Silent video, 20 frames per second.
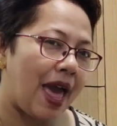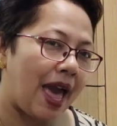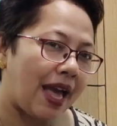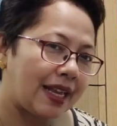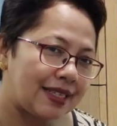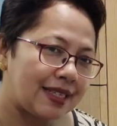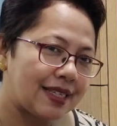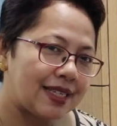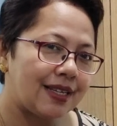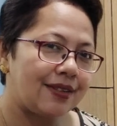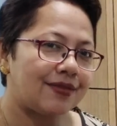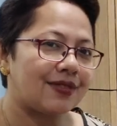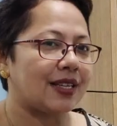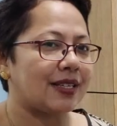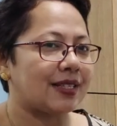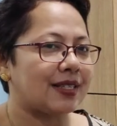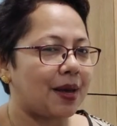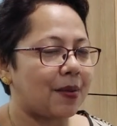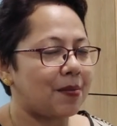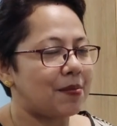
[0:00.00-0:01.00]
adjectives
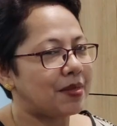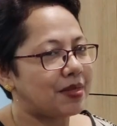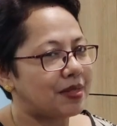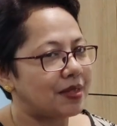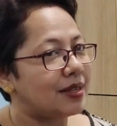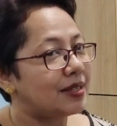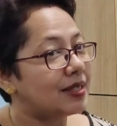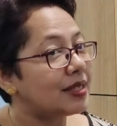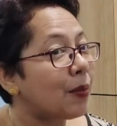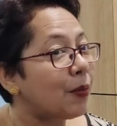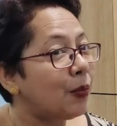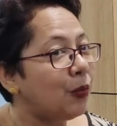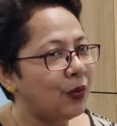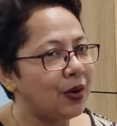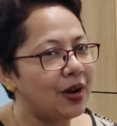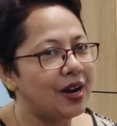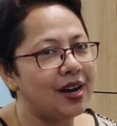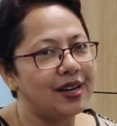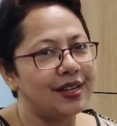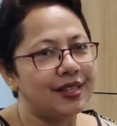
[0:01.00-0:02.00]
are some
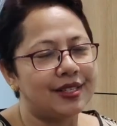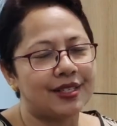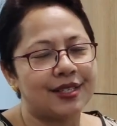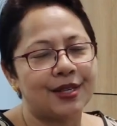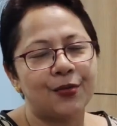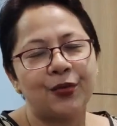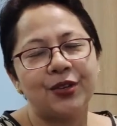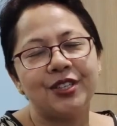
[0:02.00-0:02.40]
words